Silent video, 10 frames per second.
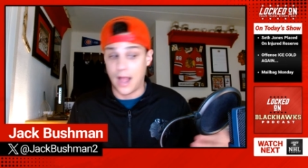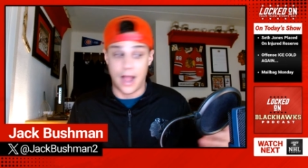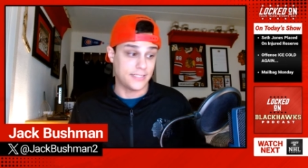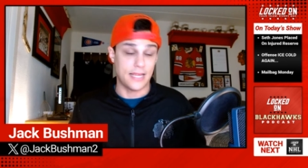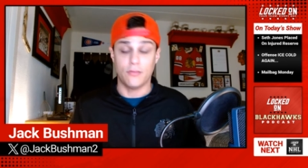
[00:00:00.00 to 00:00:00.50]

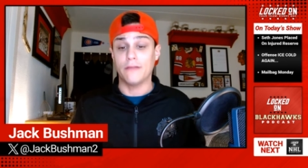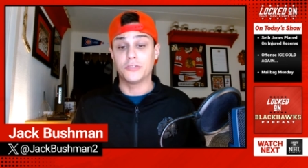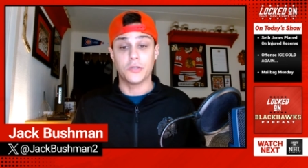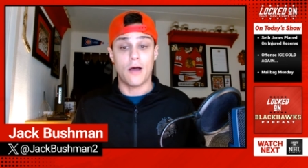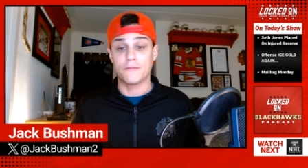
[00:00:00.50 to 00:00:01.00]
I said
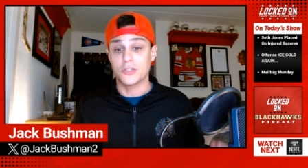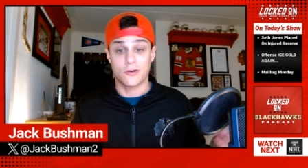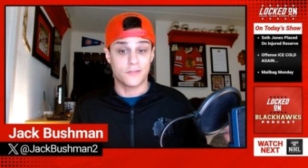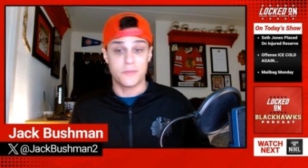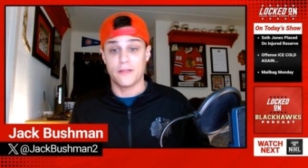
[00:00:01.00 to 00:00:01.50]
Levshunov
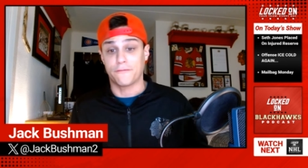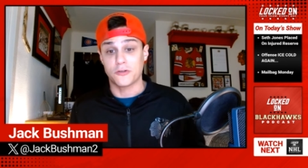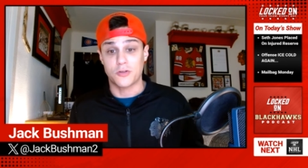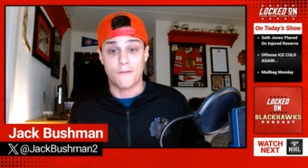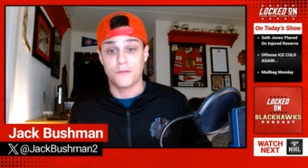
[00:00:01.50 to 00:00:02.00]
deserves to be the
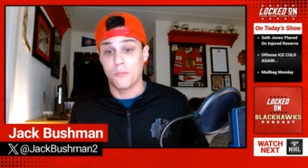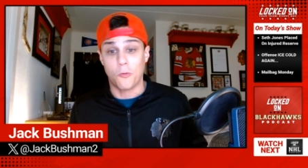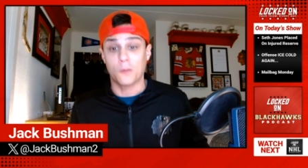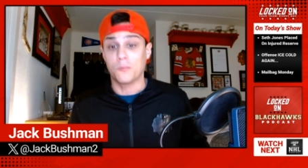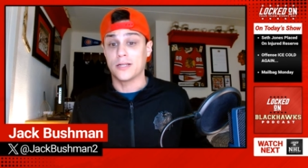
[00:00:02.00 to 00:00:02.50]
first off the board,